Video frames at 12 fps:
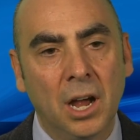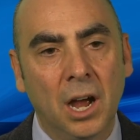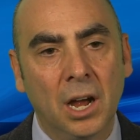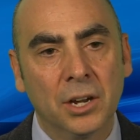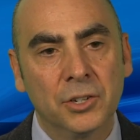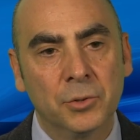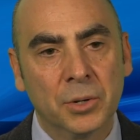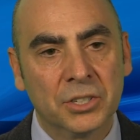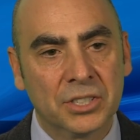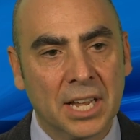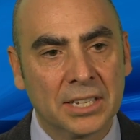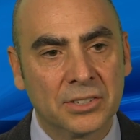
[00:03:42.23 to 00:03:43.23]
uh, to
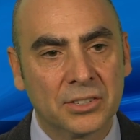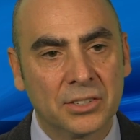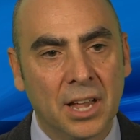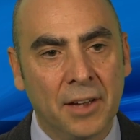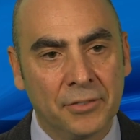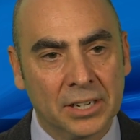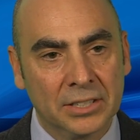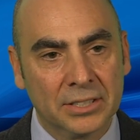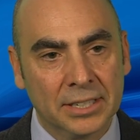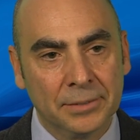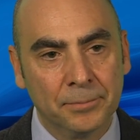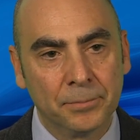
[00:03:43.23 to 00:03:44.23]
assess
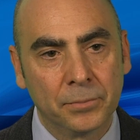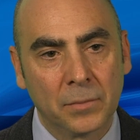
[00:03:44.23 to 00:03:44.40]
efficacy.